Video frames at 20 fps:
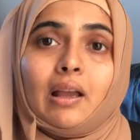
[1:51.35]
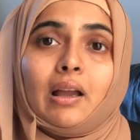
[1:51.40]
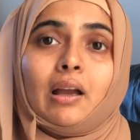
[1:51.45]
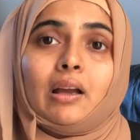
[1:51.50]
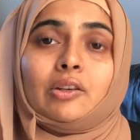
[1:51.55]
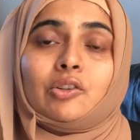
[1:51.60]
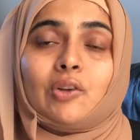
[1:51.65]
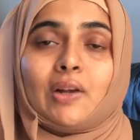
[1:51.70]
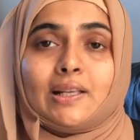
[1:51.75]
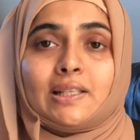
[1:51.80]

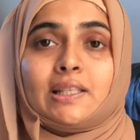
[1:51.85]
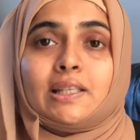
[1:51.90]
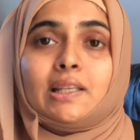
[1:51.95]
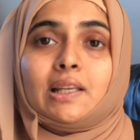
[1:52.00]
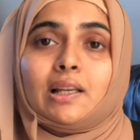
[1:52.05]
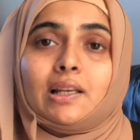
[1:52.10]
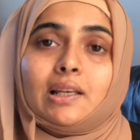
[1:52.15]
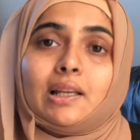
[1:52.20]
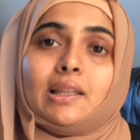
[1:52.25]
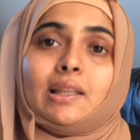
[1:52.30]
trust in
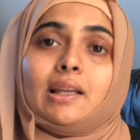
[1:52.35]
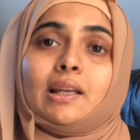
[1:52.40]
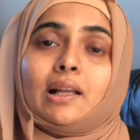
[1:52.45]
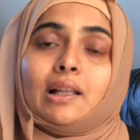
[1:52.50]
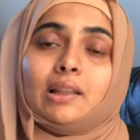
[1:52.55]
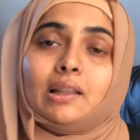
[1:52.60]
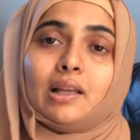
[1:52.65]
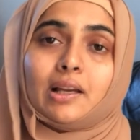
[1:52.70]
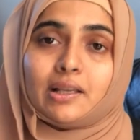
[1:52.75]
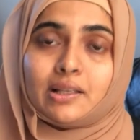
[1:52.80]
Allah that
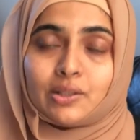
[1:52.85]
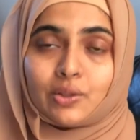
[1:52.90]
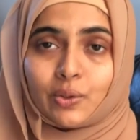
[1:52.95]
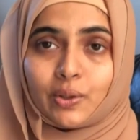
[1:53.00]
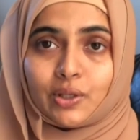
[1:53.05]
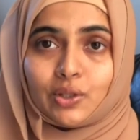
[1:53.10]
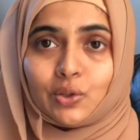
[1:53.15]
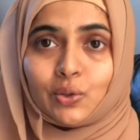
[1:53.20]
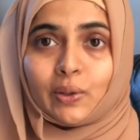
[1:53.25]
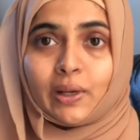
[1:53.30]
Allah is going
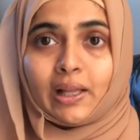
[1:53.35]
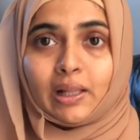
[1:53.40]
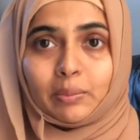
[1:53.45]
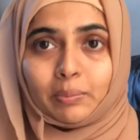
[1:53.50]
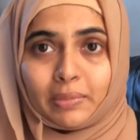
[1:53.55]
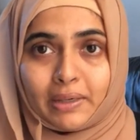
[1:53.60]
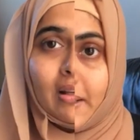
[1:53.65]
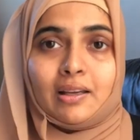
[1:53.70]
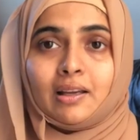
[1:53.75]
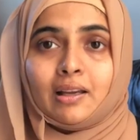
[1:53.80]
to help
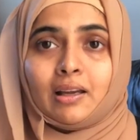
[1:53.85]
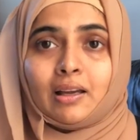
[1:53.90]
us,